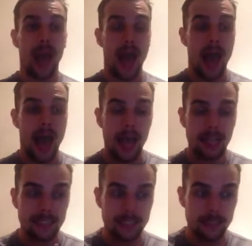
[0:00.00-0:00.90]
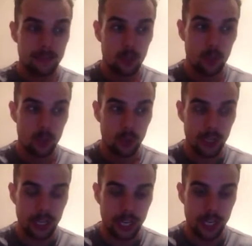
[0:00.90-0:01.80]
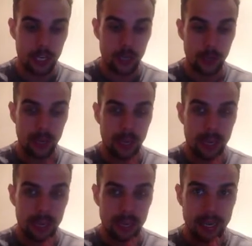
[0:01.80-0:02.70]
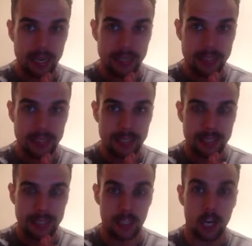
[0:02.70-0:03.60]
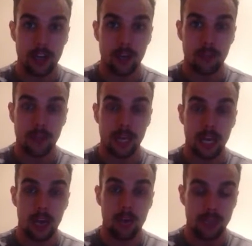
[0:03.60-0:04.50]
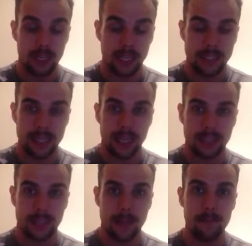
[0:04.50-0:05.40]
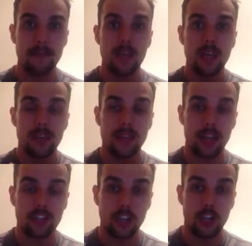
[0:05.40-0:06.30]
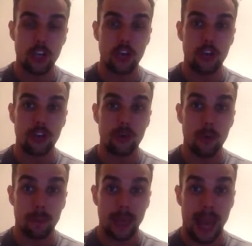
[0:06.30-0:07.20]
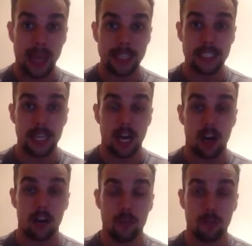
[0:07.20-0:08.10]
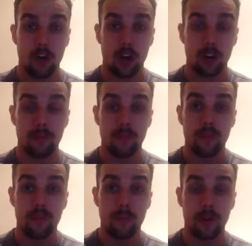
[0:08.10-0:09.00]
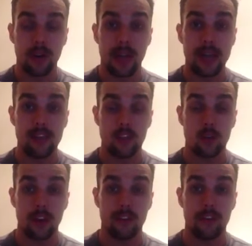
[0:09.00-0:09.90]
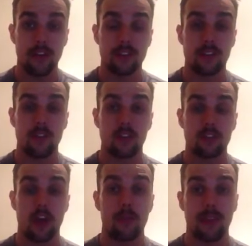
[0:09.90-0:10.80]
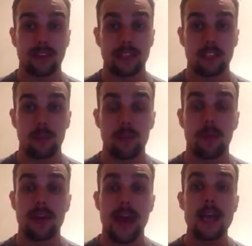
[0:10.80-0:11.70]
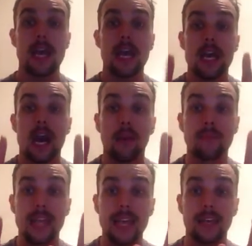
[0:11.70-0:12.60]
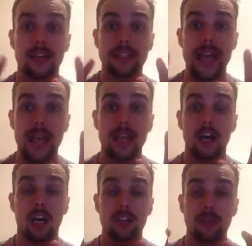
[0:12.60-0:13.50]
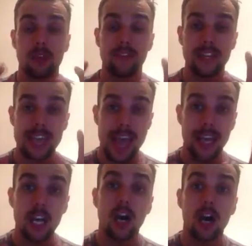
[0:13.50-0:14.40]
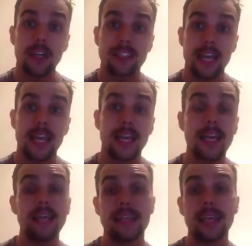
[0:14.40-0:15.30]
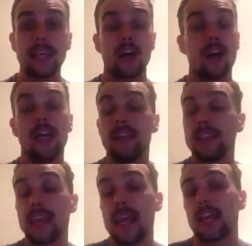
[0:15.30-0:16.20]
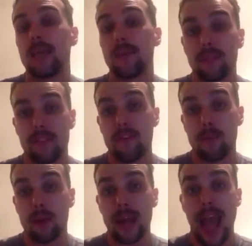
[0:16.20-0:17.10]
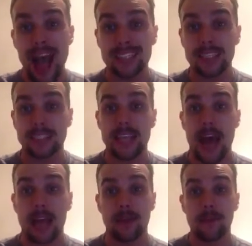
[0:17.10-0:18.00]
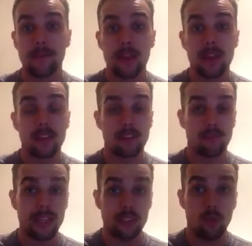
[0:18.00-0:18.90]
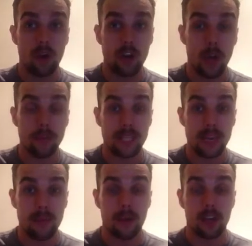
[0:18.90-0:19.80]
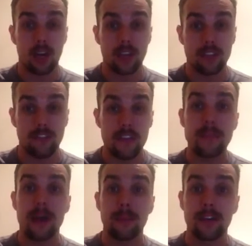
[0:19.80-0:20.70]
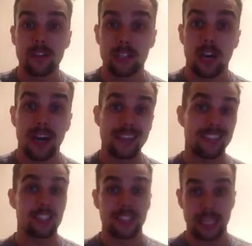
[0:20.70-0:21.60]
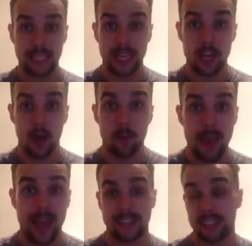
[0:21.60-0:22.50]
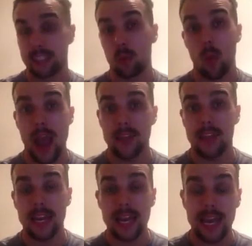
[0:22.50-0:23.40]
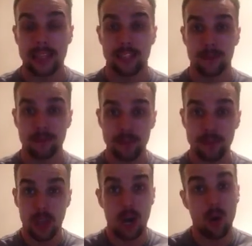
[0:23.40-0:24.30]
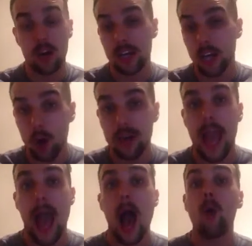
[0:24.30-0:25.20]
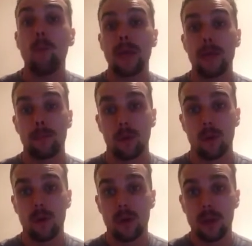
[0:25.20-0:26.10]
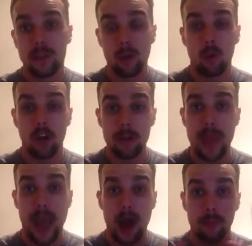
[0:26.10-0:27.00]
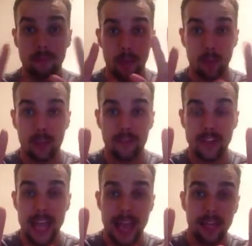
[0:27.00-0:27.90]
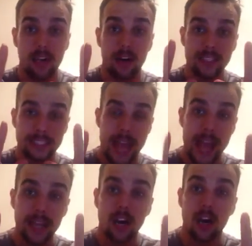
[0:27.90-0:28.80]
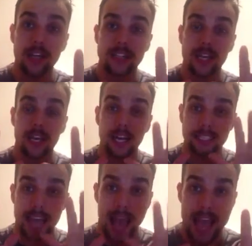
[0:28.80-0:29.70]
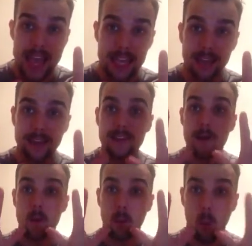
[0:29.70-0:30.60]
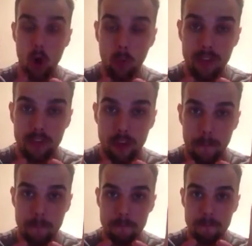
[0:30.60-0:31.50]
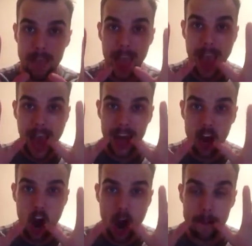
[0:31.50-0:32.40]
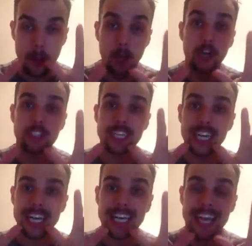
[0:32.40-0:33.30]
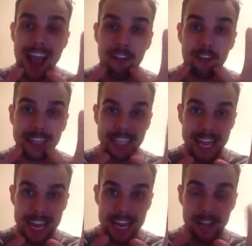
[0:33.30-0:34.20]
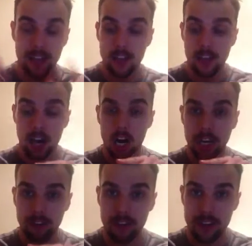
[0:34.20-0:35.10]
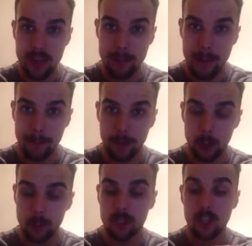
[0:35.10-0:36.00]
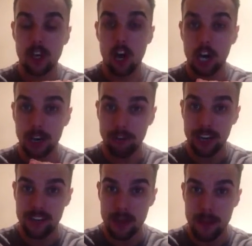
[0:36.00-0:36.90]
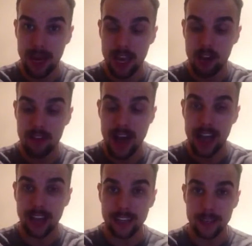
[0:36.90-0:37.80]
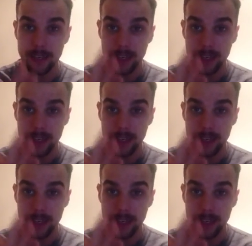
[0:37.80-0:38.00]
and all you need to do is sign up below, put your details in. That'll secure you a place on the program for Monday, the 21st of October. That's this coming Monday. I'm taking on 10 guys. I'm looking for 10 guys, 10, 10 guys. This ain't going to be for everybody. As I say, there's a reason why 90% of my clients are female because guys just think they know best. It's the way that it is. Oh, I can only help people that want to be helped. I'm looking for 10 guys, 10 guys that I'm going to take Work with them, and I personally guarantee I'll get rid of your man boobs, I'll get rid of your belly overhang,